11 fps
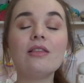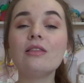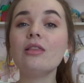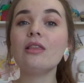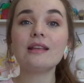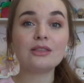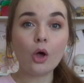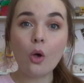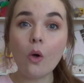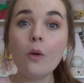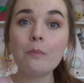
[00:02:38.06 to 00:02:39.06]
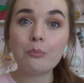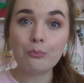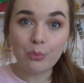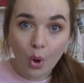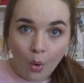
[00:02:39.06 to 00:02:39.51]
Like, the
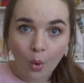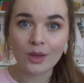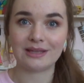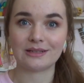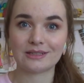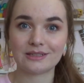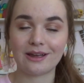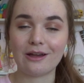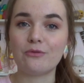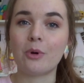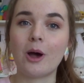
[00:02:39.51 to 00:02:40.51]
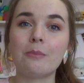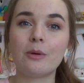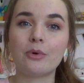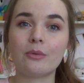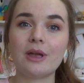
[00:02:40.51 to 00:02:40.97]
whole point of
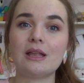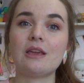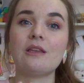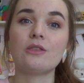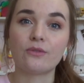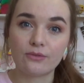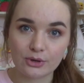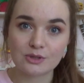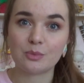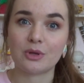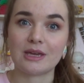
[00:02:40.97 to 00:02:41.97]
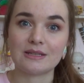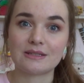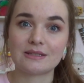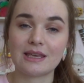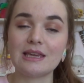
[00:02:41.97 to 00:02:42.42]
pop-up parade in the first
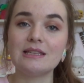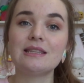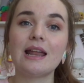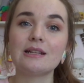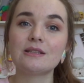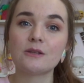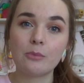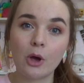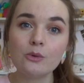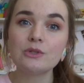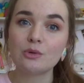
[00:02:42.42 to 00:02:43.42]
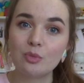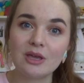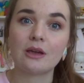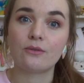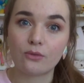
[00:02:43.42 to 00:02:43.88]
place is that it's supposed to
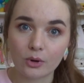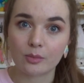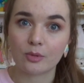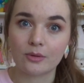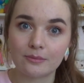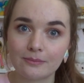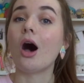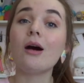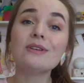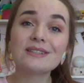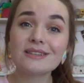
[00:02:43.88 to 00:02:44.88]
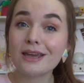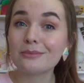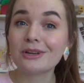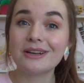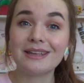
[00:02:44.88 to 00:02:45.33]
be affordable. Obviously,
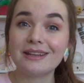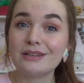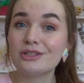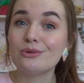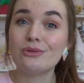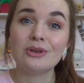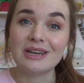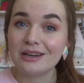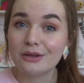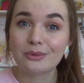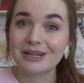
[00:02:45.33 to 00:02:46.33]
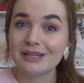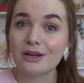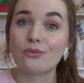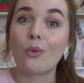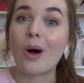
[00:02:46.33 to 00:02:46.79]
I'm gonna get into the nitty-gritty
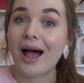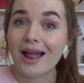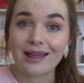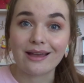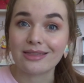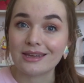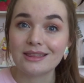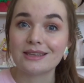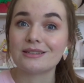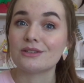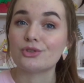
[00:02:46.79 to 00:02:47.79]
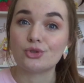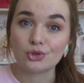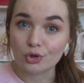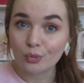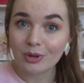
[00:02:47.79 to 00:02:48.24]
of why I think this is
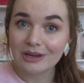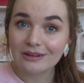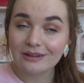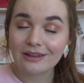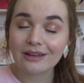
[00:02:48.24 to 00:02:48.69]
stupid.